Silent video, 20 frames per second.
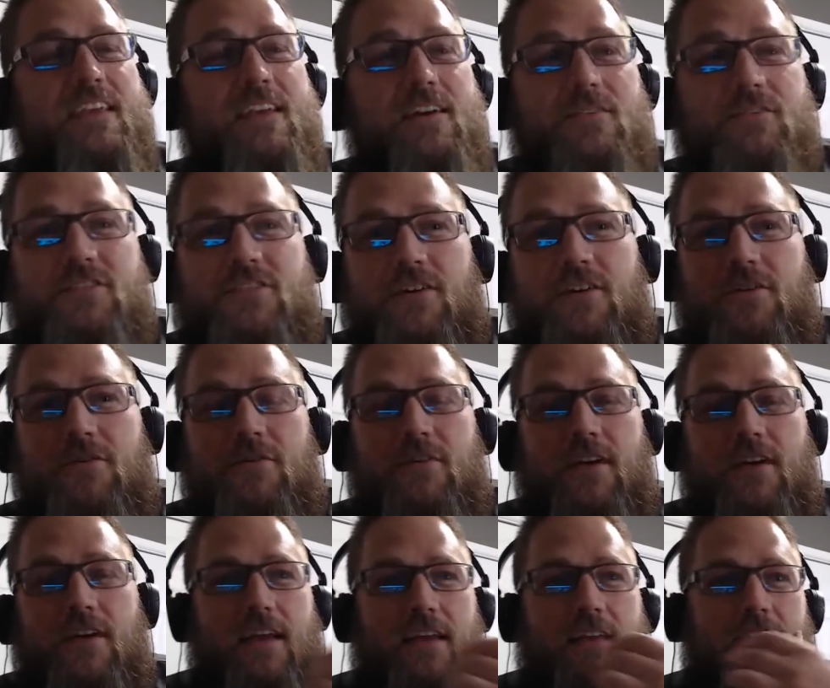so
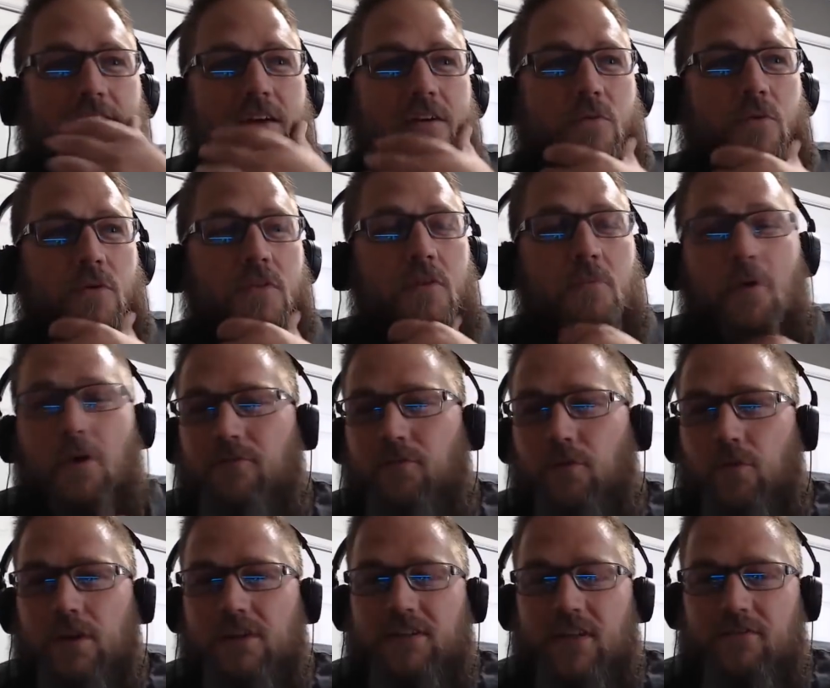when the Mark
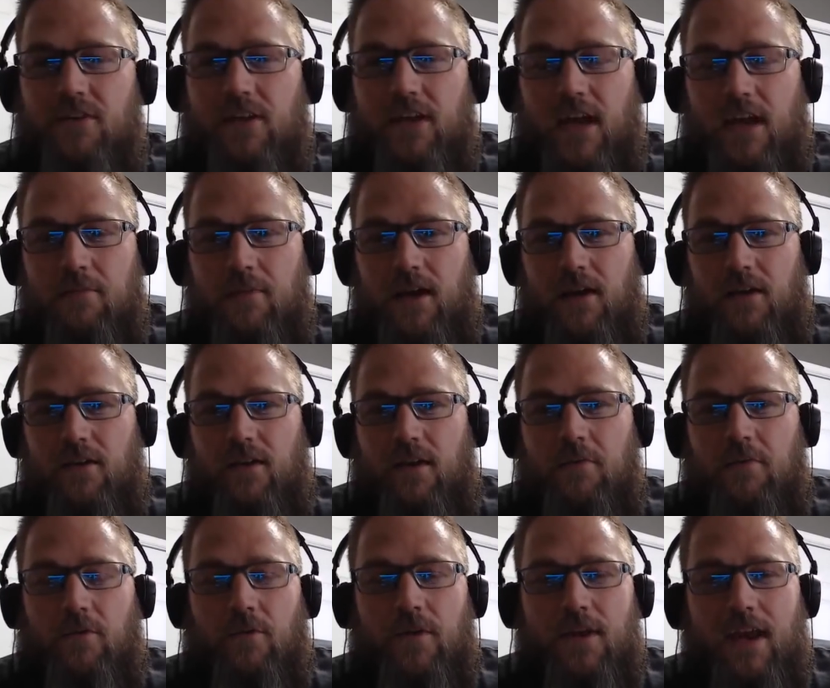47 came out, I
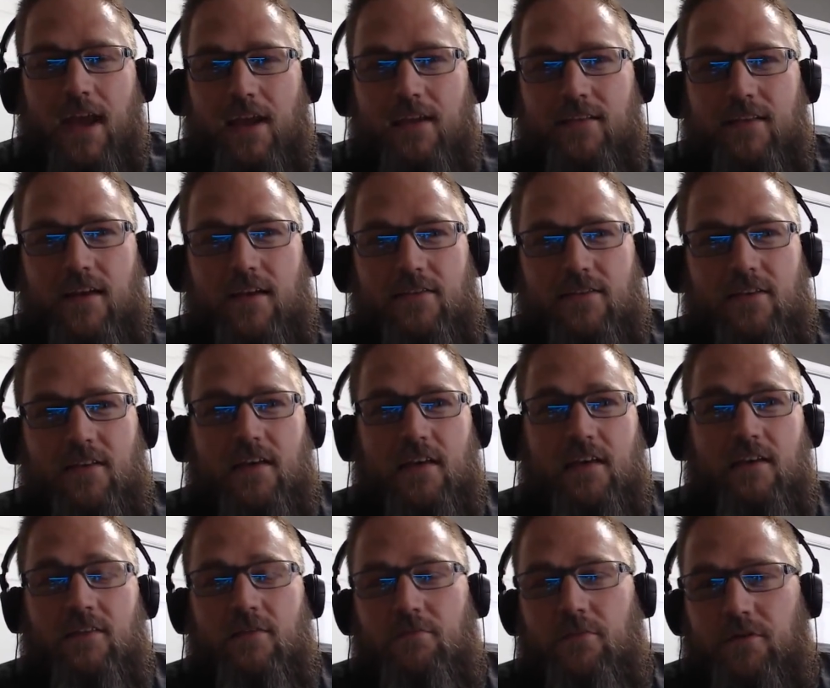mean, we had that thing
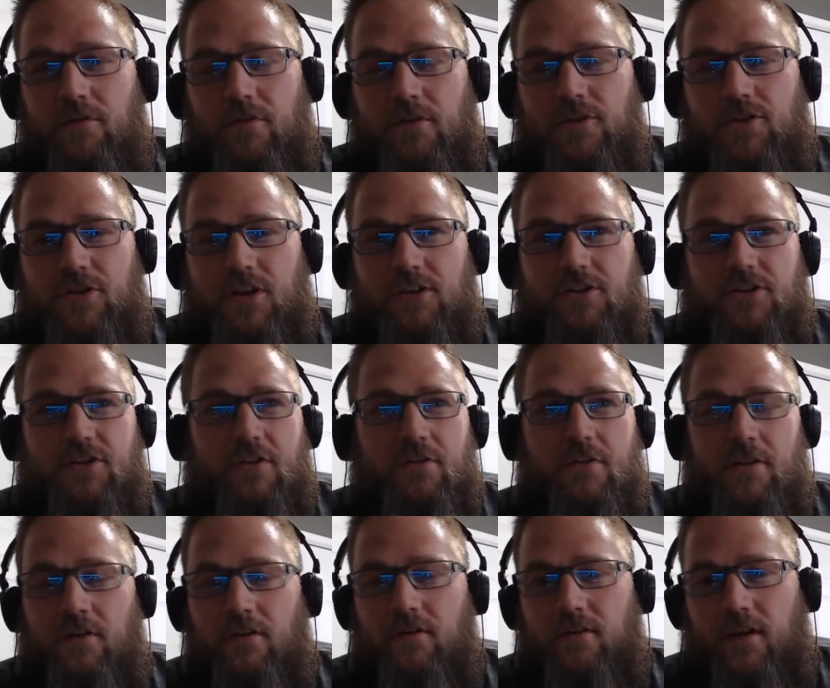in the booth at SHOT Show a
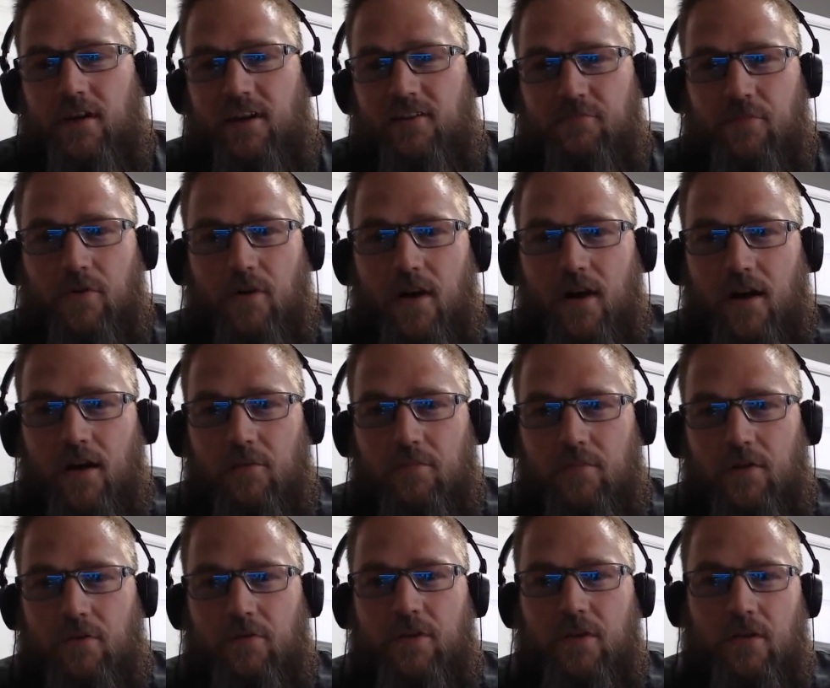year and a half prior,
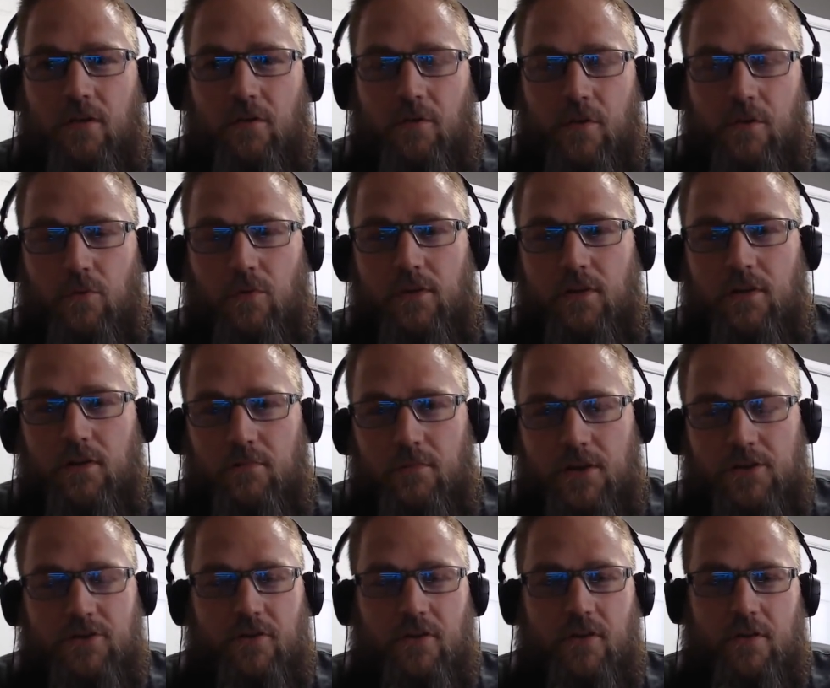but we wanted to
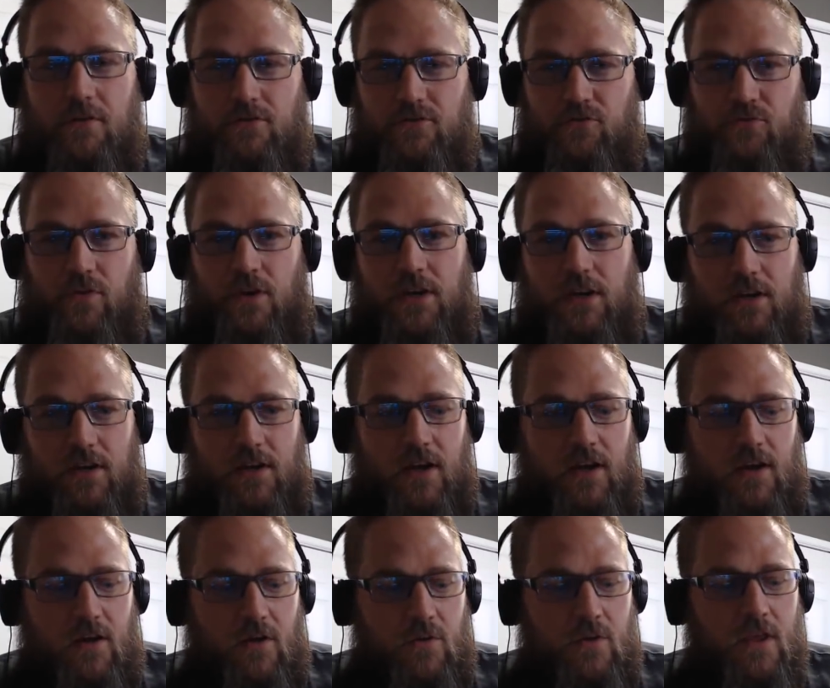make sure it was ready to
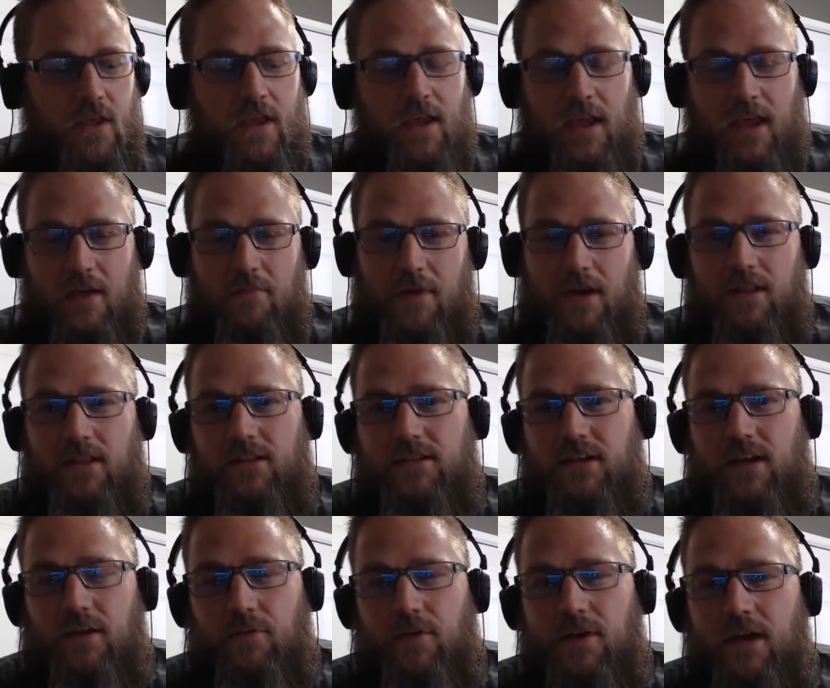go. And by the
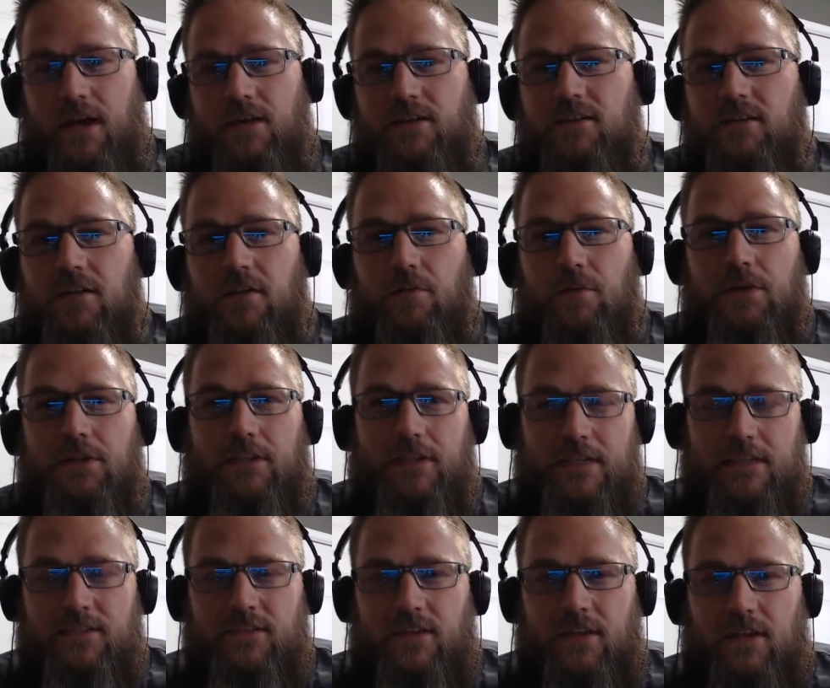time we actually
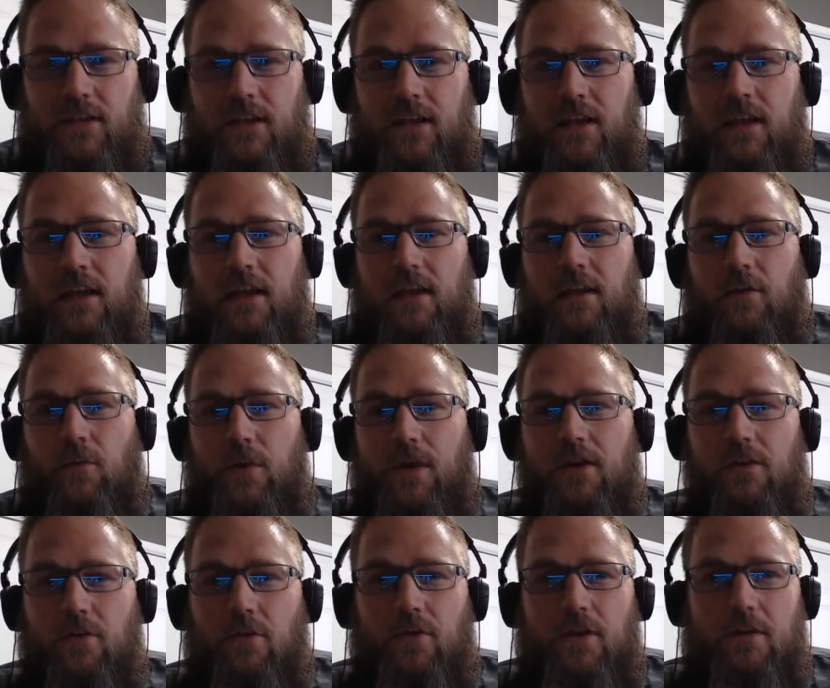released it, we
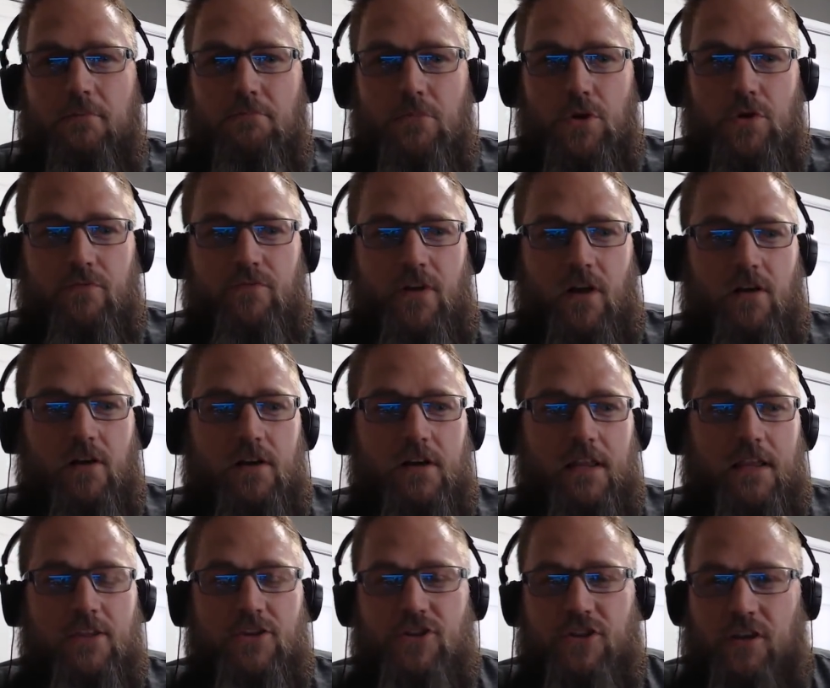had already moved on
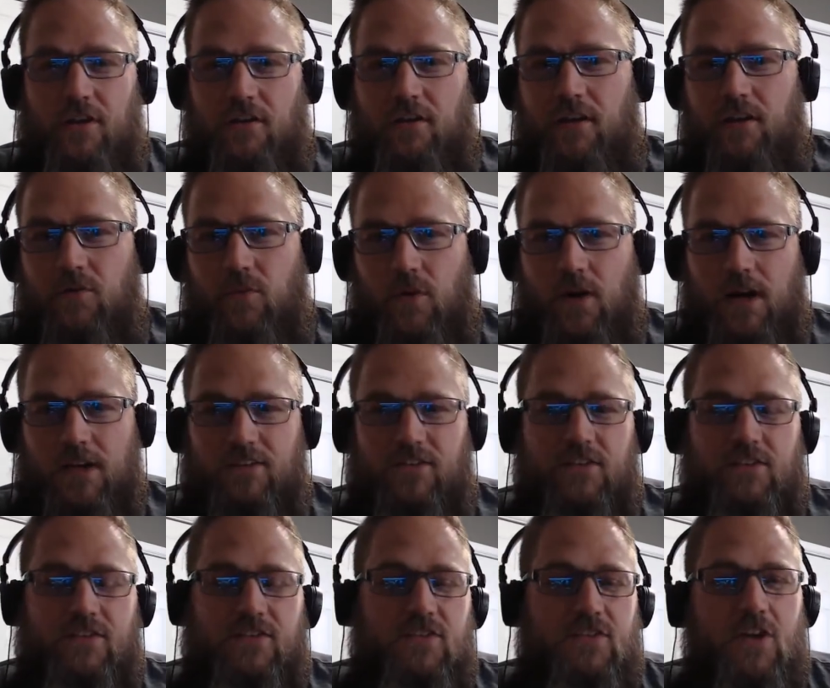engineering wise
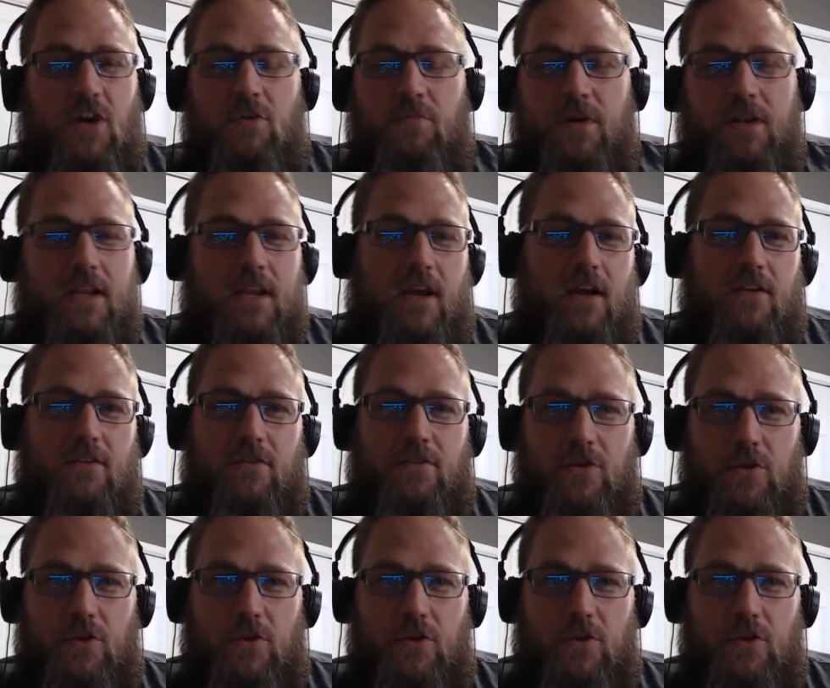to so many other new